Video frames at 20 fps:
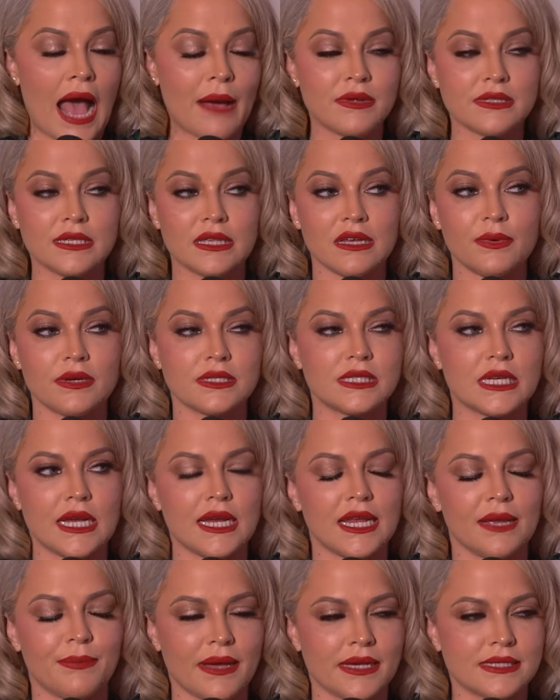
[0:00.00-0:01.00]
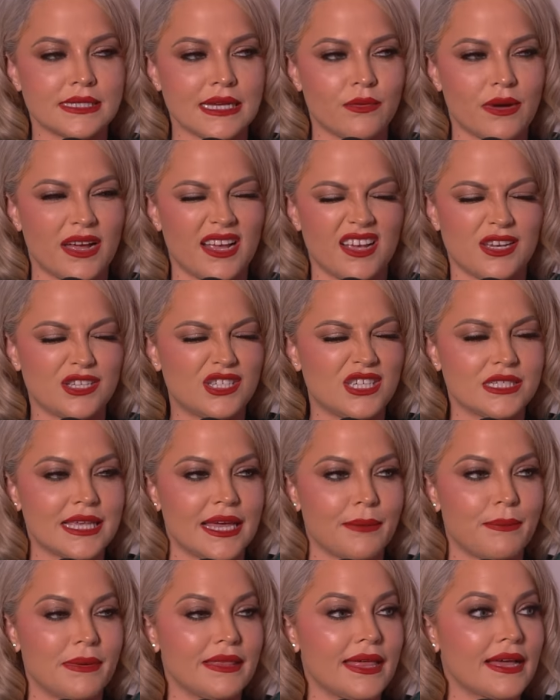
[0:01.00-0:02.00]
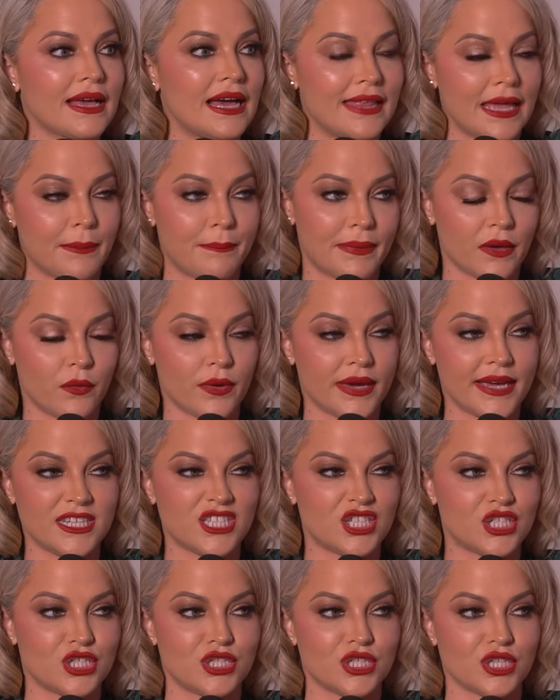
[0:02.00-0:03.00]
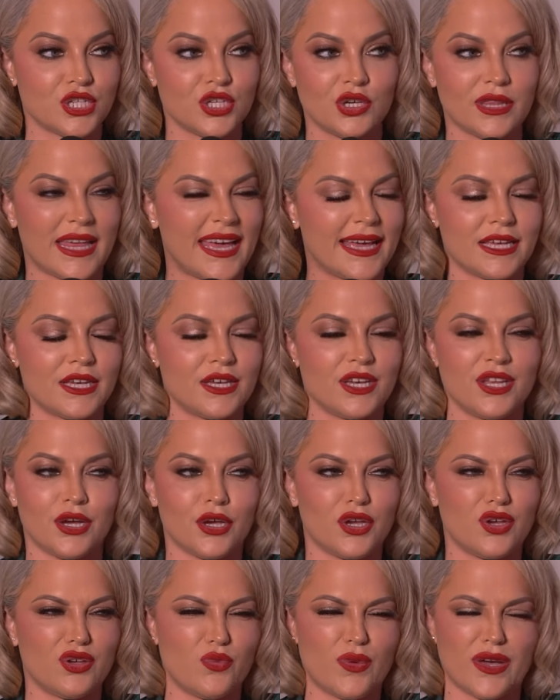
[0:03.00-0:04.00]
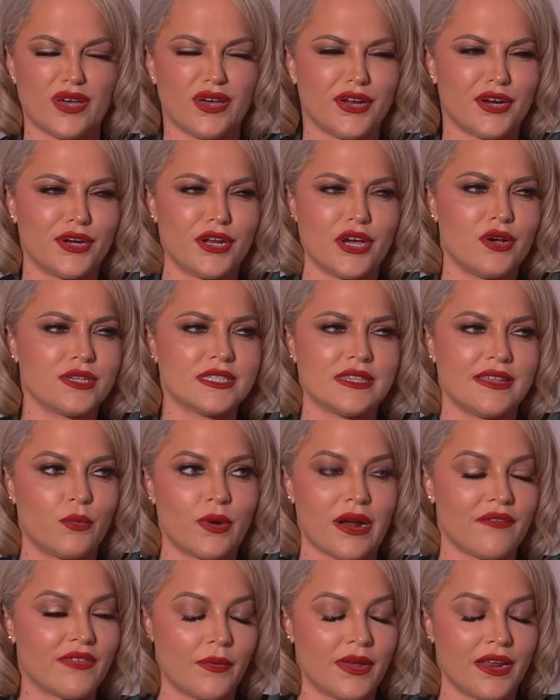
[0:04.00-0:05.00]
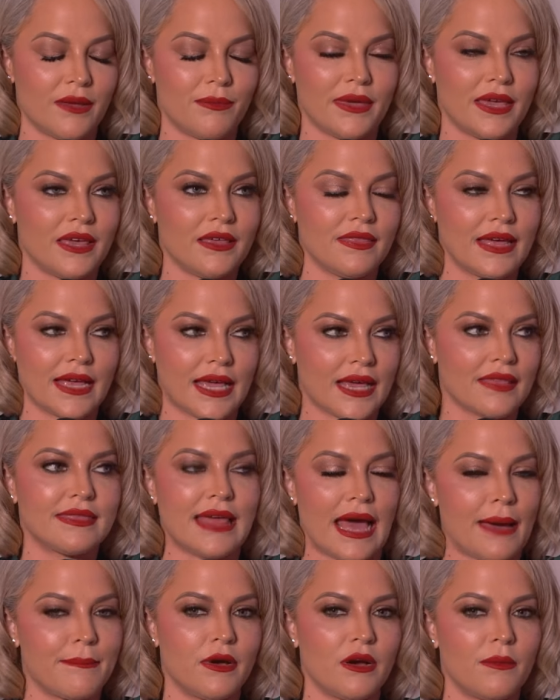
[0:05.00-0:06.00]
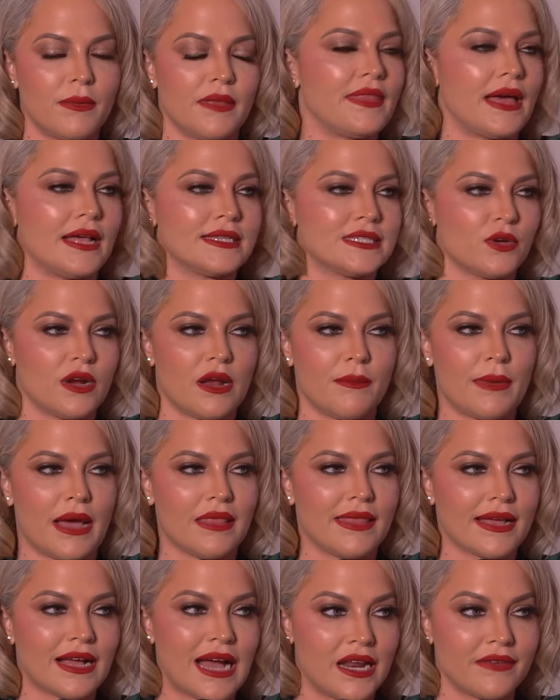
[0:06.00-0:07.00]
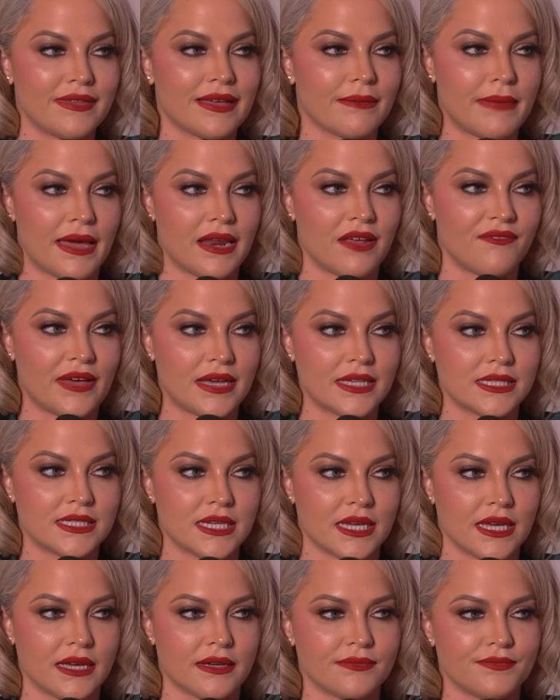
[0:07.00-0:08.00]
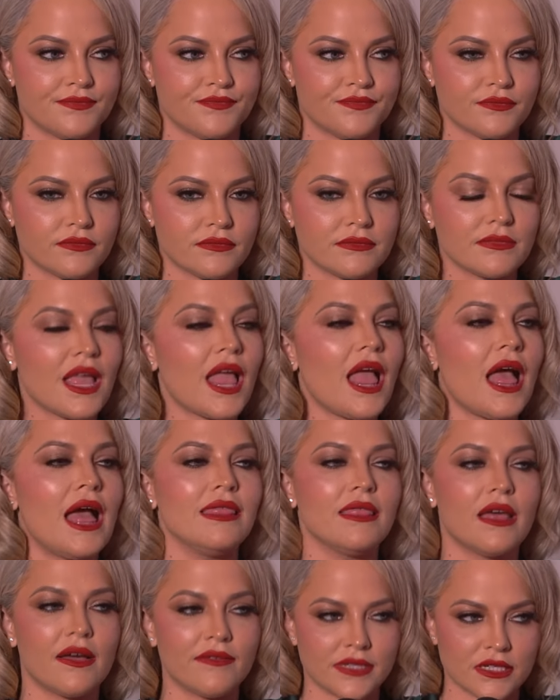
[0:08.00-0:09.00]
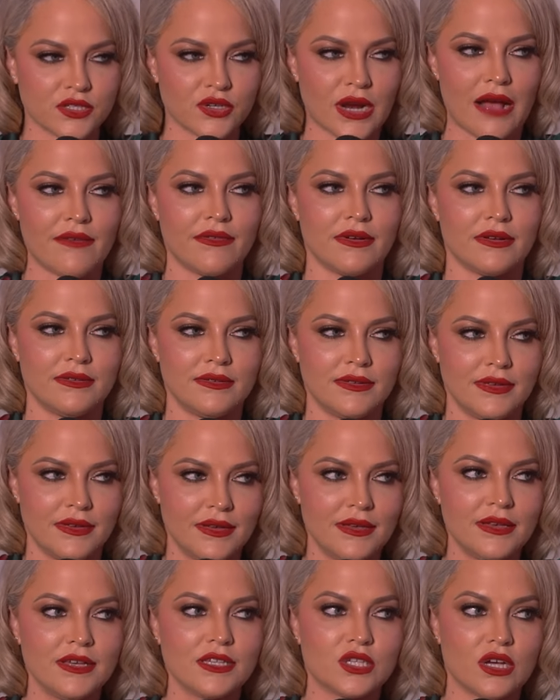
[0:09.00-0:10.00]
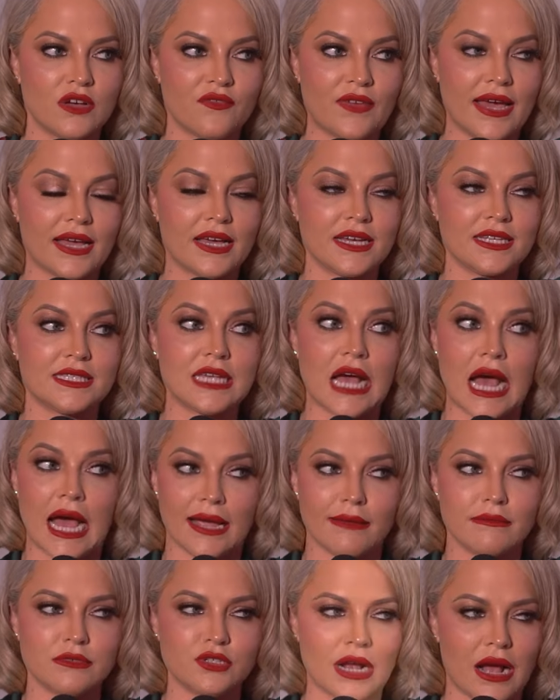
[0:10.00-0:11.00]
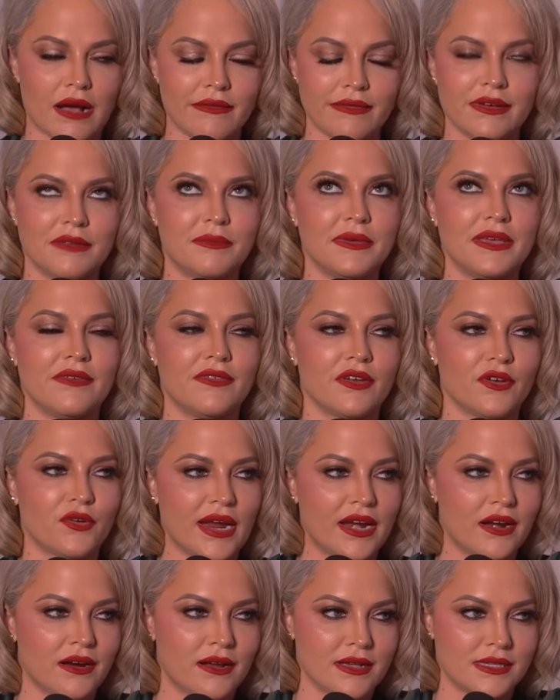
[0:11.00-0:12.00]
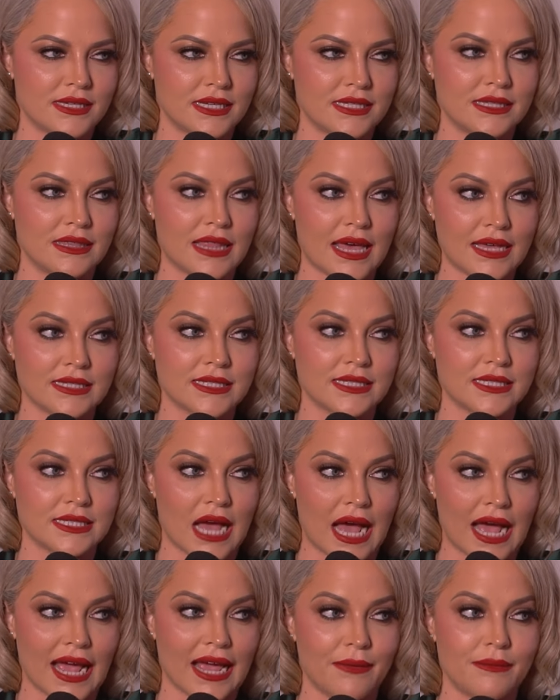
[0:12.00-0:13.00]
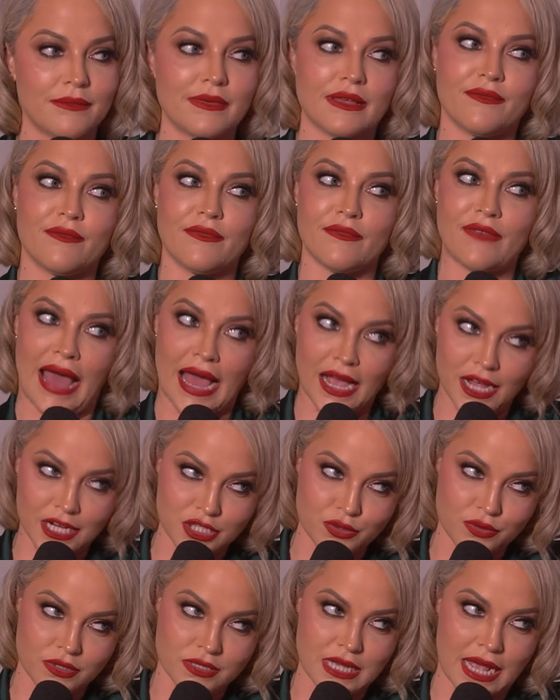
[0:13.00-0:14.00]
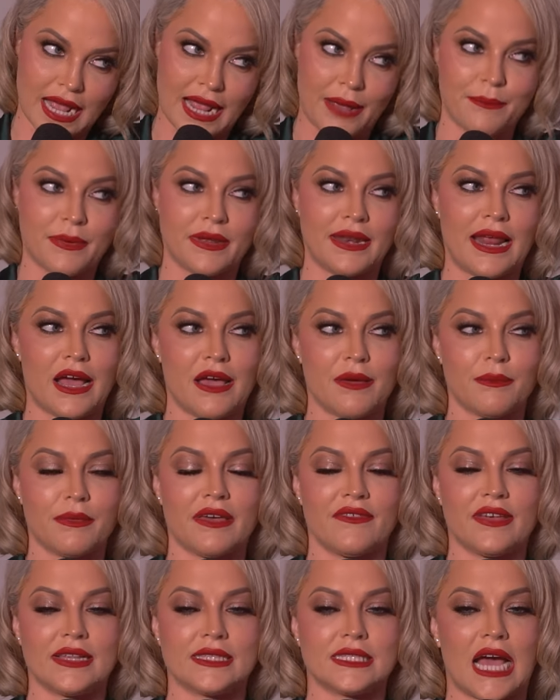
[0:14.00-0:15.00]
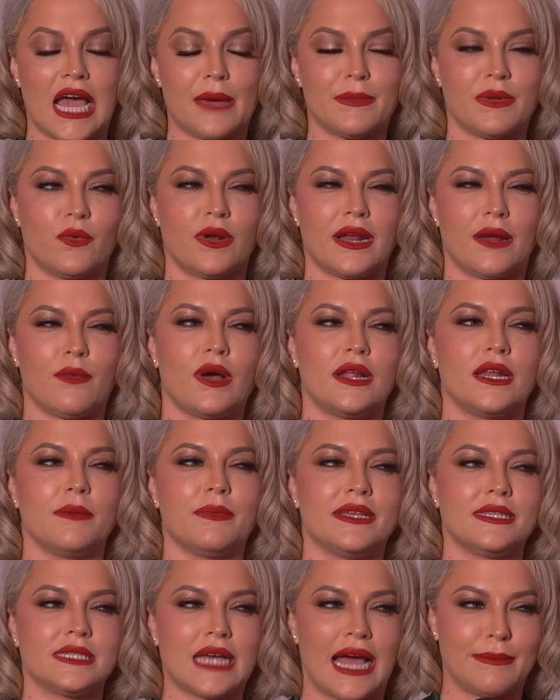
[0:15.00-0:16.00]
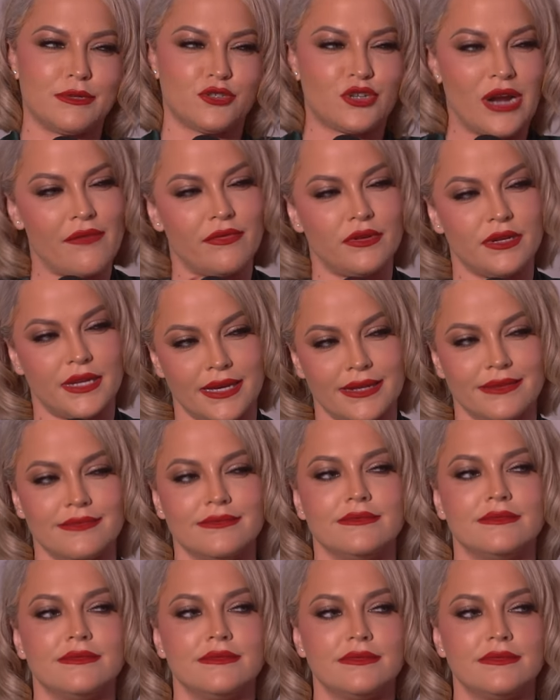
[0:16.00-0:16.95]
I would teleport to any place I want. Okay. You just like be like kind be like That's a good one. You that's a good you know one. you wiggle your nose and then wherever I want to okay. be, like that moment, that's where I'm at. Like kind of like so manifesting. You like to travel then. I love to travel. Okay. So that if I sense. could time travel, it'd be even greater because it's less time actual oh. time, but now I'm giving time in what I want to be time traveled in. See, you